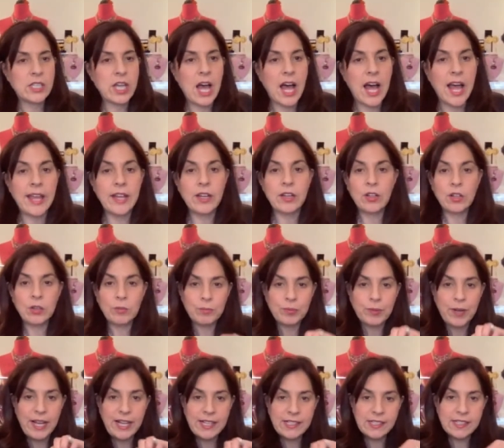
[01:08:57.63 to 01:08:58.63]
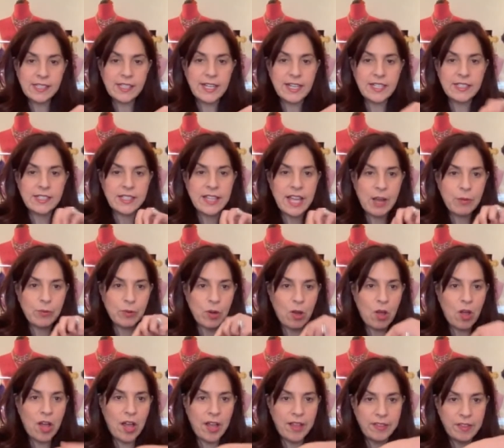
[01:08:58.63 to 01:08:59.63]
tile bracelets that were
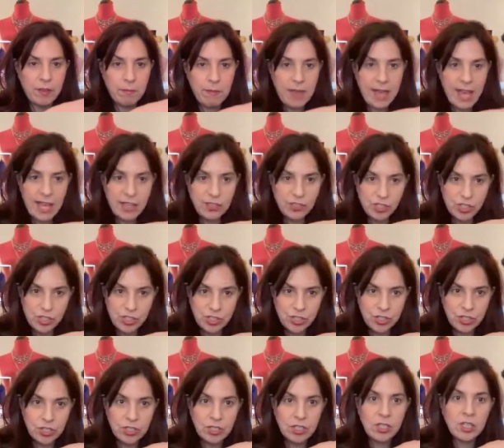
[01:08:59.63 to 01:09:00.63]
on the mesh.